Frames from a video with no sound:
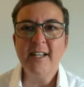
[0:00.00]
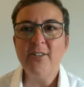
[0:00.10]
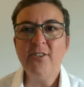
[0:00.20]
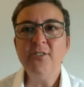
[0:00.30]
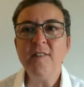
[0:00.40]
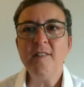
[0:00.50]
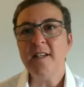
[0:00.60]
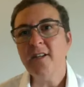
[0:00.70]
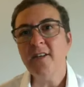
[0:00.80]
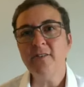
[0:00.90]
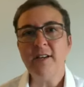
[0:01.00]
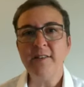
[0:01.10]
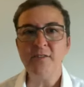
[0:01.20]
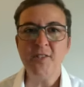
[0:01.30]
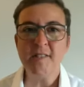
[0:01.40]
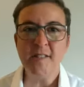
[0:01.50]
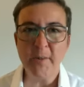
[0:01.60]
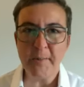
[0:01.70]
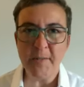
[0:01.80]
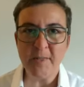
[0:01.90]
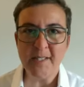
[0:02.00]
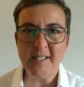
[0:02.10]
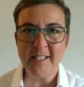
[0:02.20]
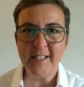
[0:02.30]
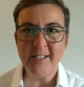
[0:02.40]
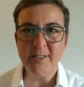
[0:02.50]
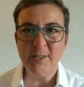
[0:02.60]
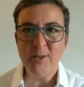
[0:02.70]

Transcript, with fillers: And you could say, oh, Raf's just an optimistic.